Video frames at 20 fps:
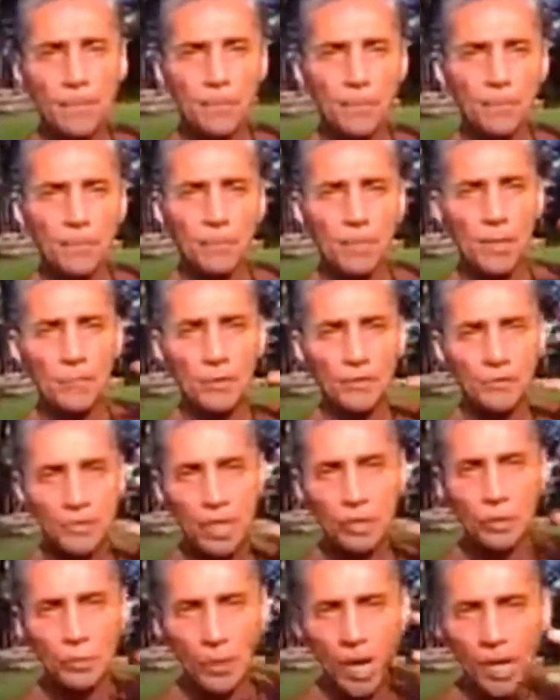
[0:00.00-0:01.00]
Remember,
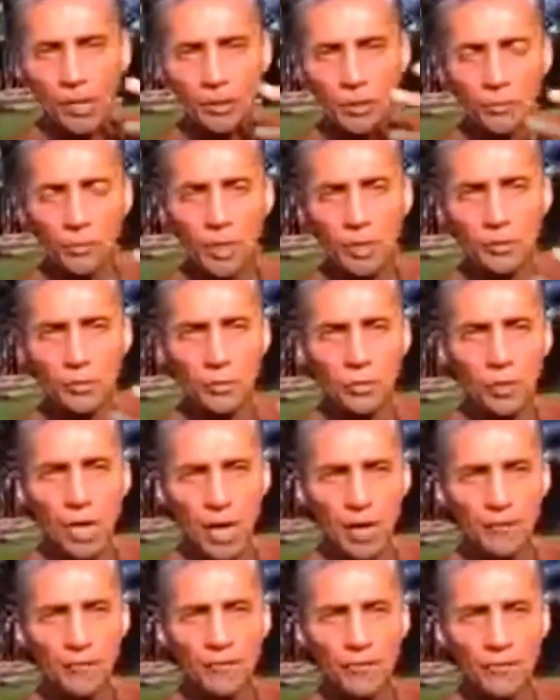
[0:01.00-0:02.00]
sexuality runs your
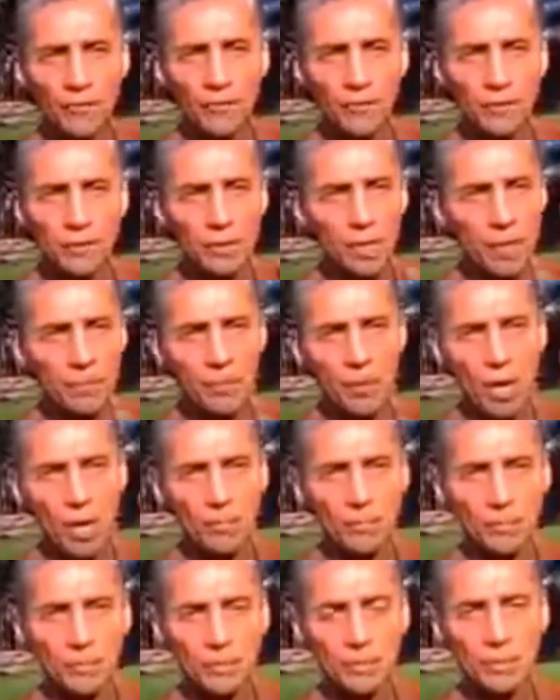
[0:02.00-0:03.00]
life, you got
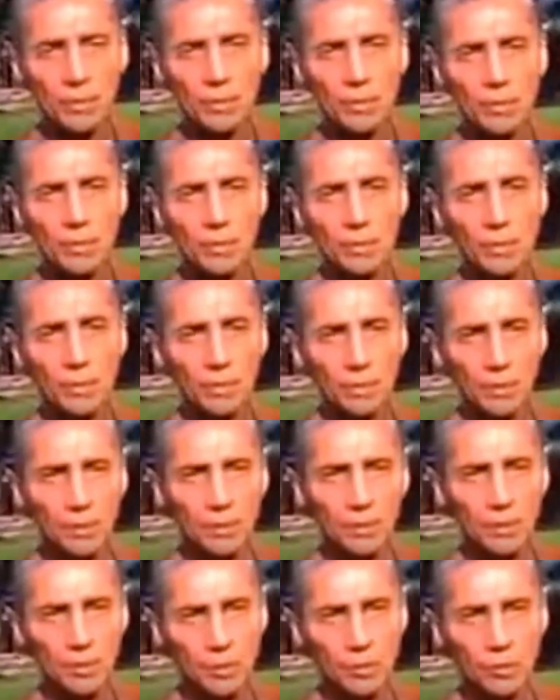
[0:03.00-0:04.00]
problems.
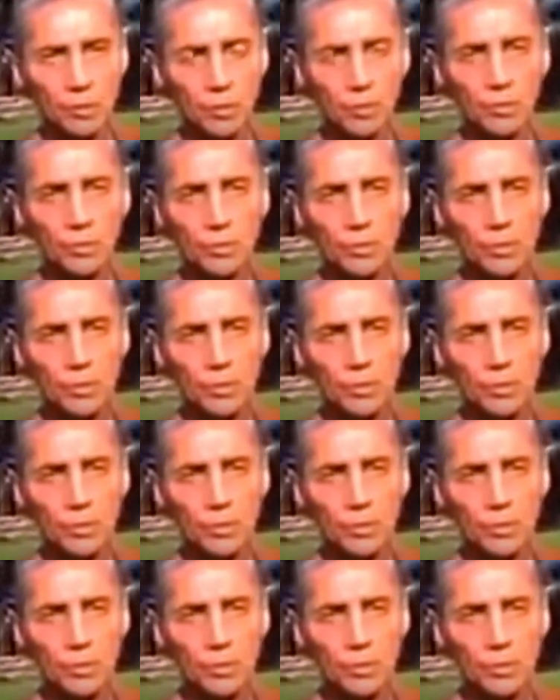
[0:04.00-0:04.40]
Yes, you do.